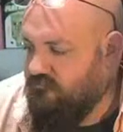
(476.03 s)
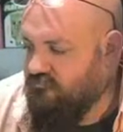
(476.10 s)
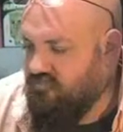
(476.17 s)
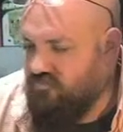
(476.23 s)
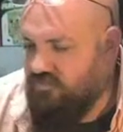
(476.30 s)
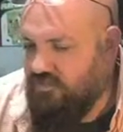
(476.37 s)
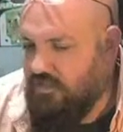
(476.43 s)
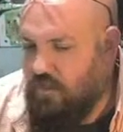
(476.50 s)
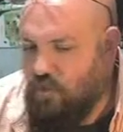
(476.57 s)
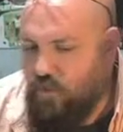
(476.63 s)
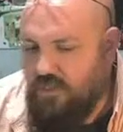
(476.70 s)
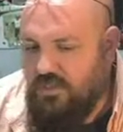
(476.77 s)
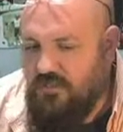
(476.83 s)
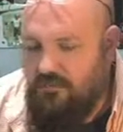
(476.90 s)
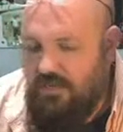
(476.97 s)

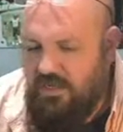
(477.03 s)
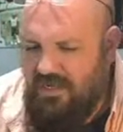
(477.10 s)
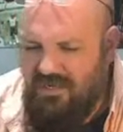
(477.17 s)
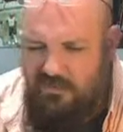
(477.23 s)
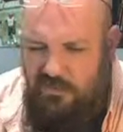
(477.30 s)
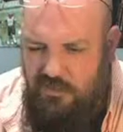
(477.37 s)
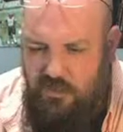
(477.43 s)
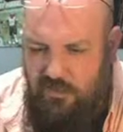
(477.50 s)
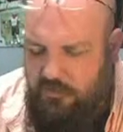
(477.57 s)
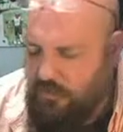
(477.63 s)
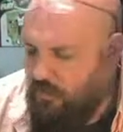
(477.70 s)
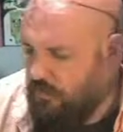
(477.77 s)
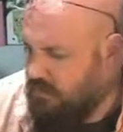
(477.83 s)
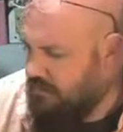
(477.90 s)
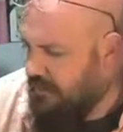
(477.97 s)
Norsemen. I don't want to call them
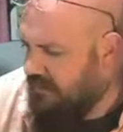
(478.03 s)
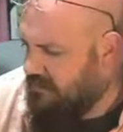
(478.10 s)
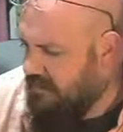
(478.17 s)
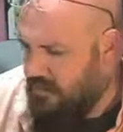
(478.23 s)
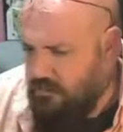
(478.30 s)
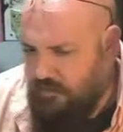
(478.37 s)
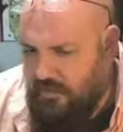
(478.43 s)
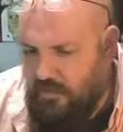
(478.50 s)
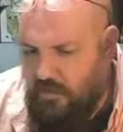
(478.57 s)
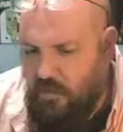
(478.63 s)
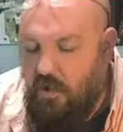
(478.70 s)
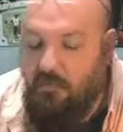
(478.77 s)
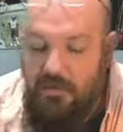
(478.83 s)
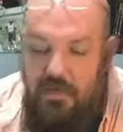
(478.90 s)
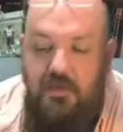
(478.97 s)
Norsemen. That's not who they are,
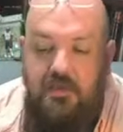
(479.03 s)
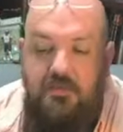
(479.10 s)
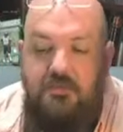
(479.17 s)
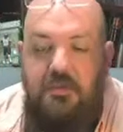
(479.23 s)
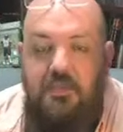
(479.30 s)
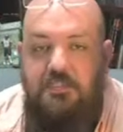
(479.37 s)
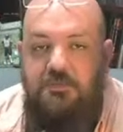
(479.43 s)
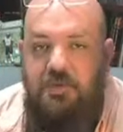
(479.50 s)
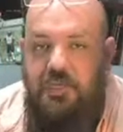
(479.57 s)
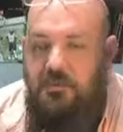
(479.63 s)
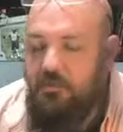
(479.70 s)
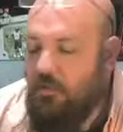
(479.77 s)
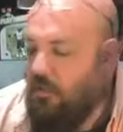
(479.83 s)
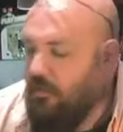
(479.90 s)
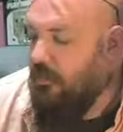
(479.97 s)
but these
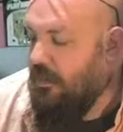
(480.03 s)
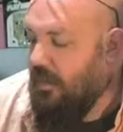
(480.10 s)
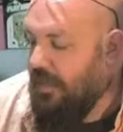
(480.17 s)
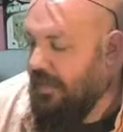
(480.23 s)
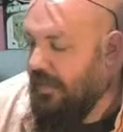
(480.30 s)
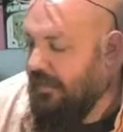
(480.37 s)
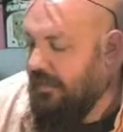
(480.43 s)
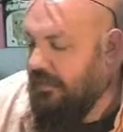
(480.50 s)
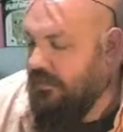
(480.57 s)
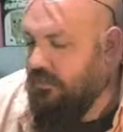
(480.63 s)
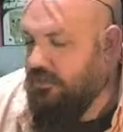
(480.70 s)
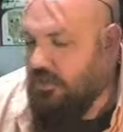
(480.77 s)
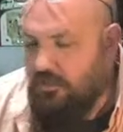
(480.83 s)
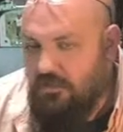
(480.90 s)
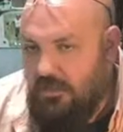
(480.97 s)
people. And he
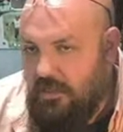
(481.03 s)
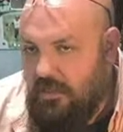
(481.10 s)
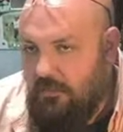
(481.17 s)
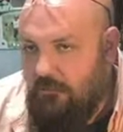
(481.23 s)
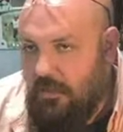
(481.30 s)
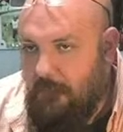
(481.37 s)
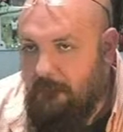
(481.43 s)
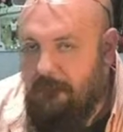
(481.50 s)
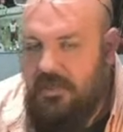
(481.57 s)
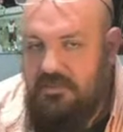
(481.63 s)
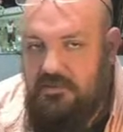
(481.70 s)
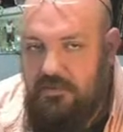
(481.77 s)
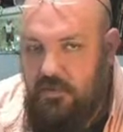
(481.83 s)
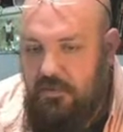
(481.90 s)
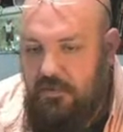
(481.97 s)
shows up,
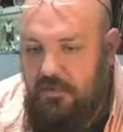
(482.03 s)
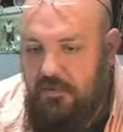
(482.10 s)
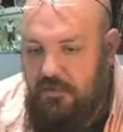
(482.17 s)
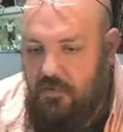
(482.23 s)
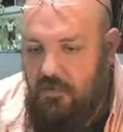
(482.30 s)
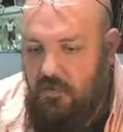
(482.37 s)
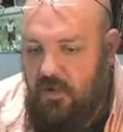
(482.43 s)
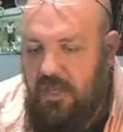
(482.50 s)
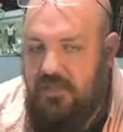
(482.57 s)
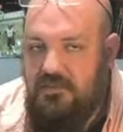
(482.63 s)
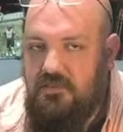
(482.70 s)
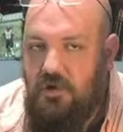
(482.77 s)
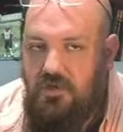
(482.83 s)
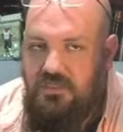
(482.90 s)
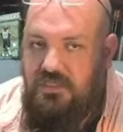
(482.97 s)
busts open the door, and
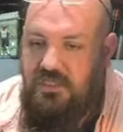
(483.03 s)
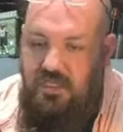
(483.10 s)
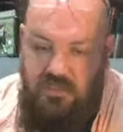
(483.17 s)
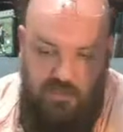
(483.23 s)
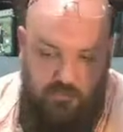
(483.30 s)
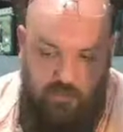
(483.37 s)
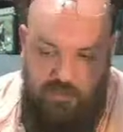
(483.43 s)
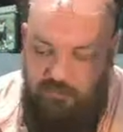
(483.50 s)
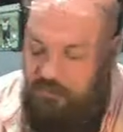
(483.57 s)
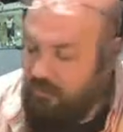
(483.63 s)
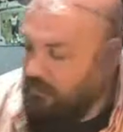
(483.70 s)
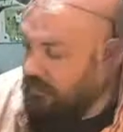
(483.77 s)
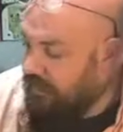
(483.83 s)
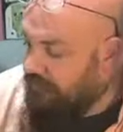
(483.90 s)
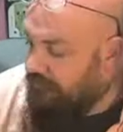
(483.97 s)
starts killing people
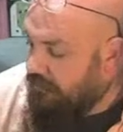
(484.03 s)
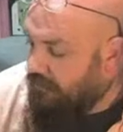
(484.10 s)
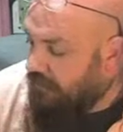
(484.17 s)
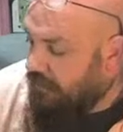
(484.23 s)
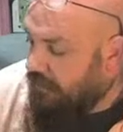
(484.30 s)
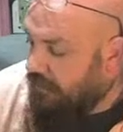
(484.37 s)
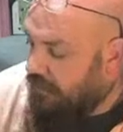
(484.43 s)
left and right.